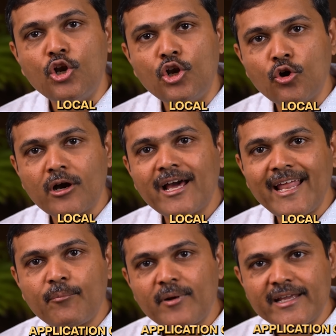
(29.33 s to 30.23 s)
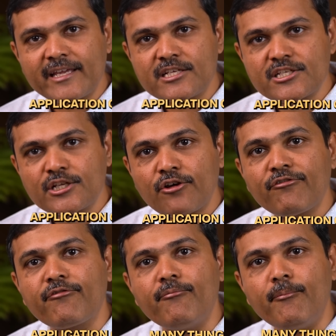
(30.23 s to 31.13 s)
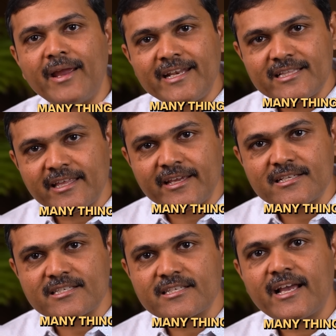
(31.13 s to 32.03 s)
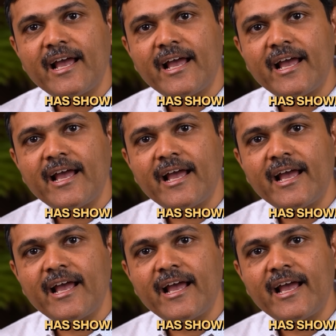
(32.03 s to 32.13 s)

local application of many things